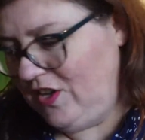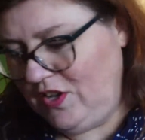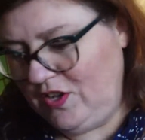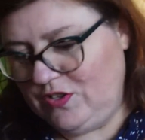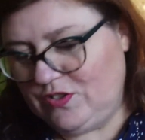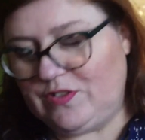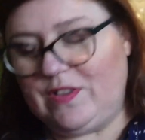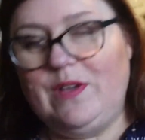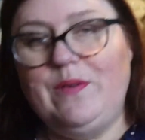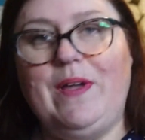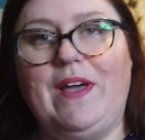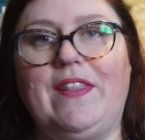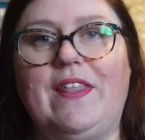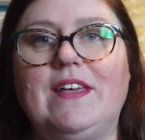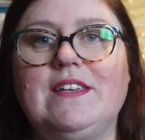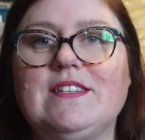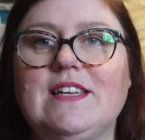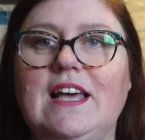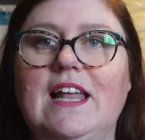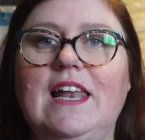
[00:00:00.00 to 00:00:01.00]
So there we are,
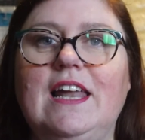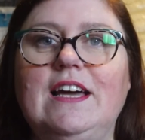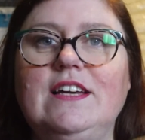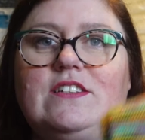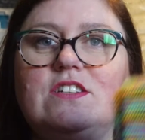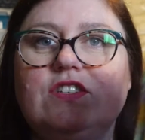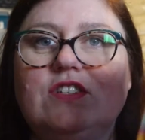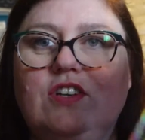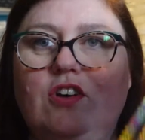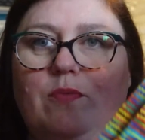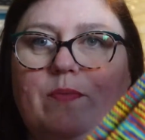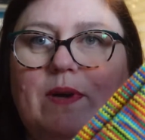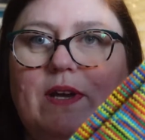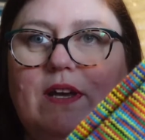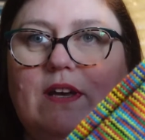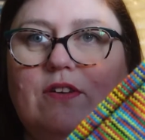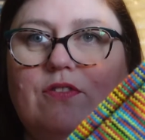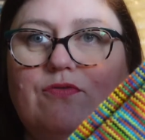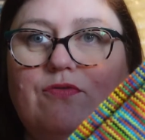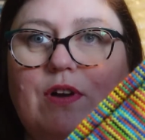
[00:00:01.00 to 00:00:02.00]
that's
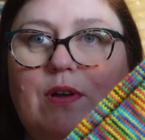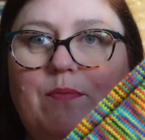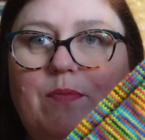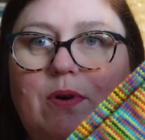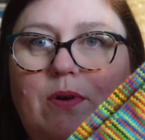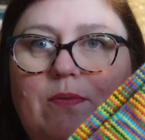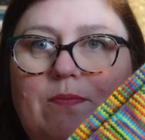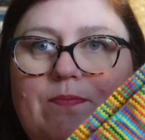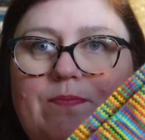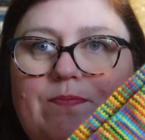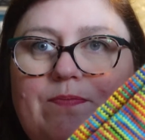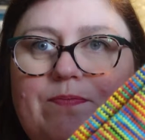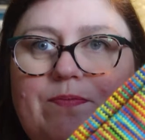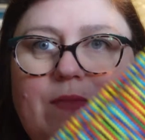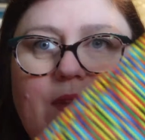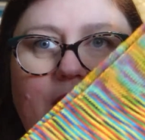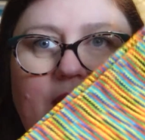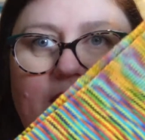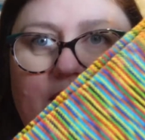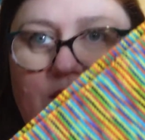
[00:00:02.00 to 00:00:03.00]
Kaleidoscopic Rainbow,
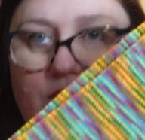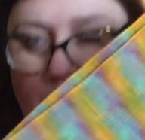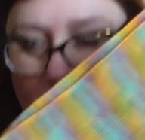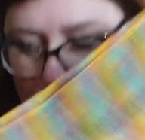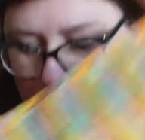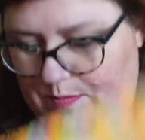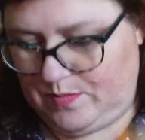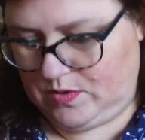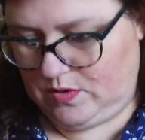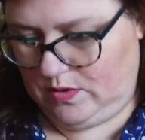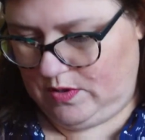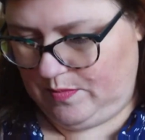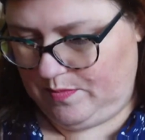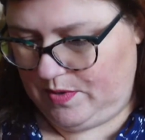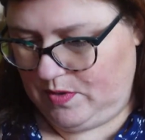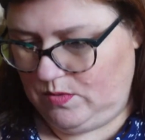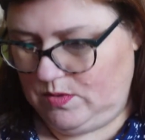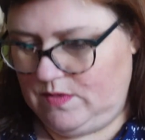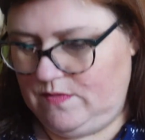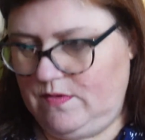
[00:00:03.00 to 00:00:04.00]
and it's absolutely
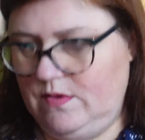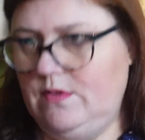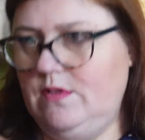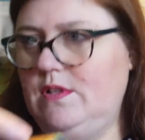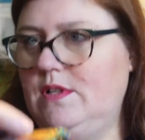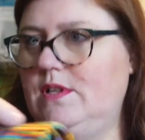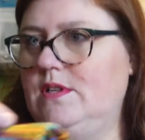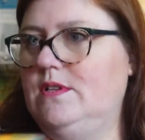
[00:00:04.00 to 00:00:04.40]
beautiful.